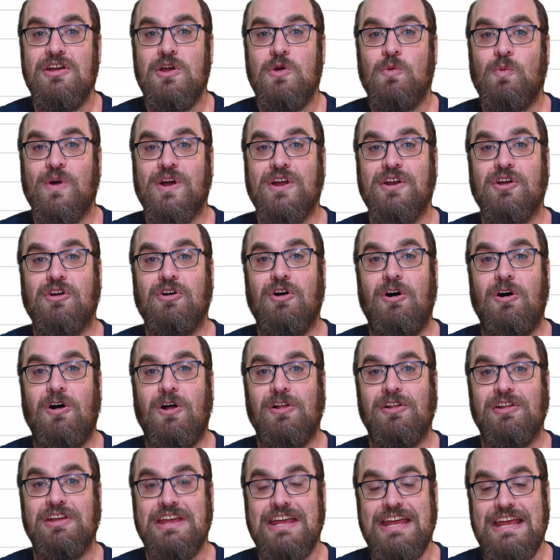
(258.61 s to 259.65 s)
We're going to
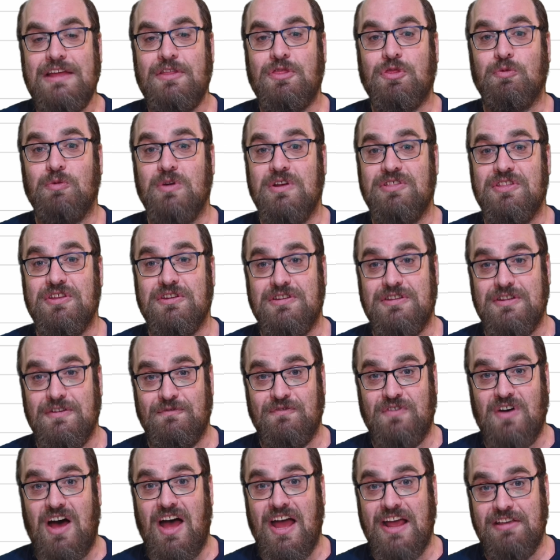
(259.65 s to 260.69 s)
call E3 the
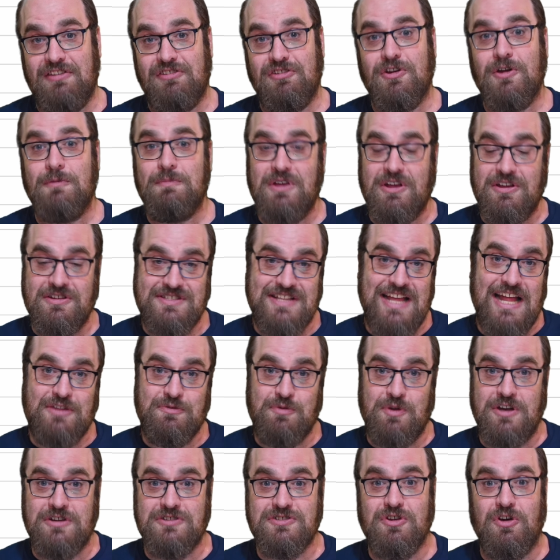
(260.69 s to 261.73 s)
divisor, because that's
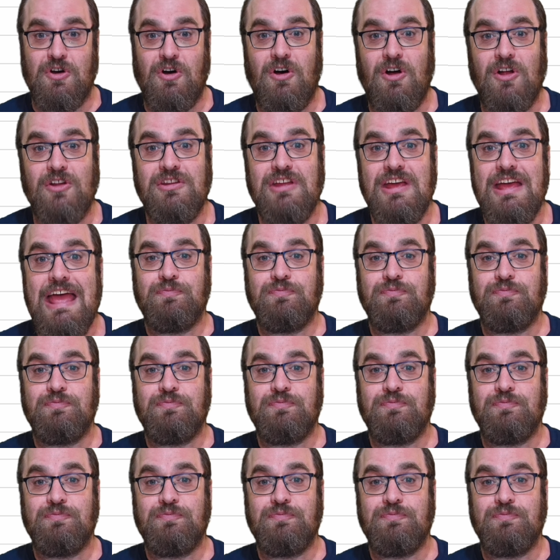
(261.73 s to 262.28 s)
what it's called.